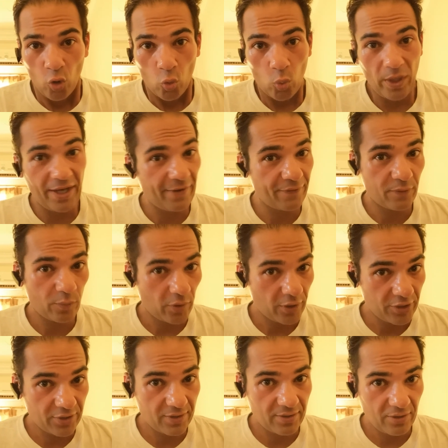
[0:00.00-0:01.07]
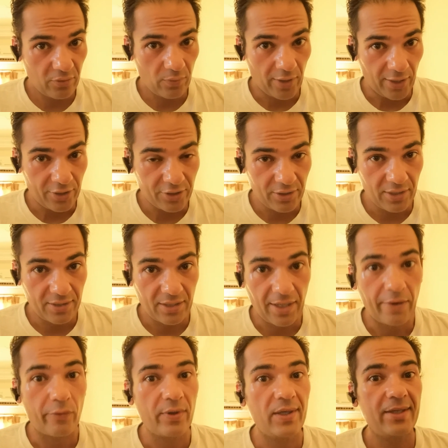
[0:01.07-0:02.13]
We have to watch the situation, and I
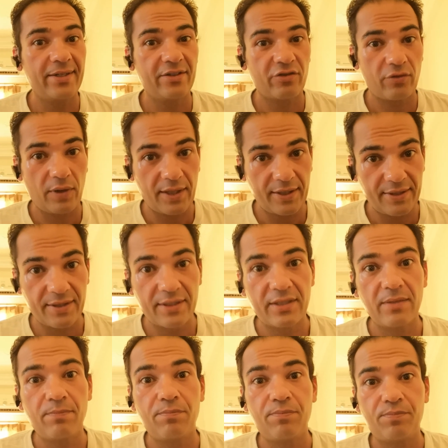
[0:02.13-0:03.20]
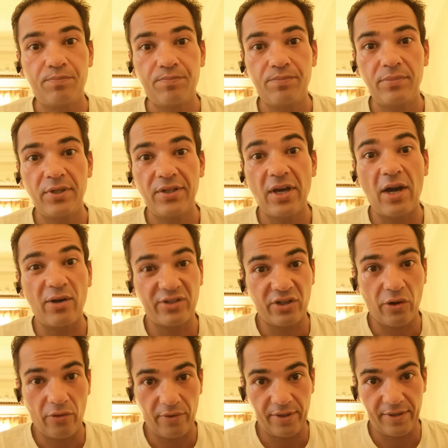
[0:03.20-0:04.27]
really trust the
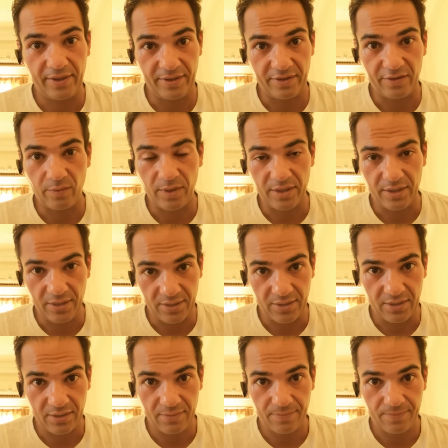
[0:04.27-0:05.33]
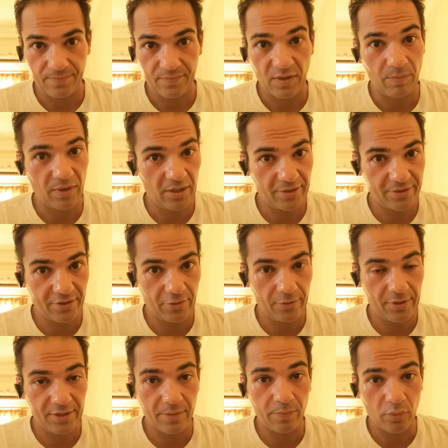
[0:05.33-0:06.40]
authorities with this. The
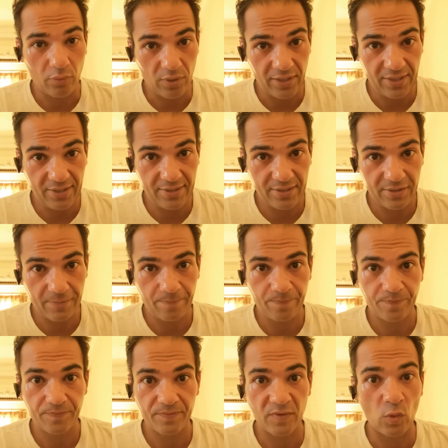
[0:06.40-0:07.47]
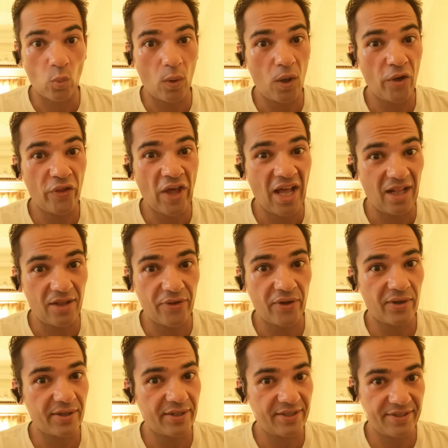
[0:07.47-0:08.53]
military, the police, the World Health
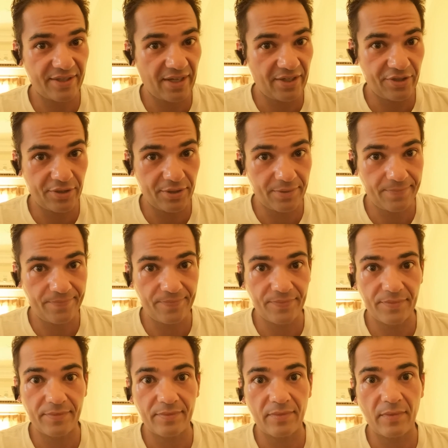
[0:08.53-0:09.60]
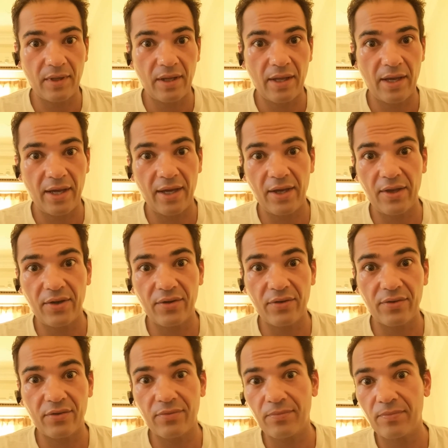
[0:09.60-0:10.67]
Organization, and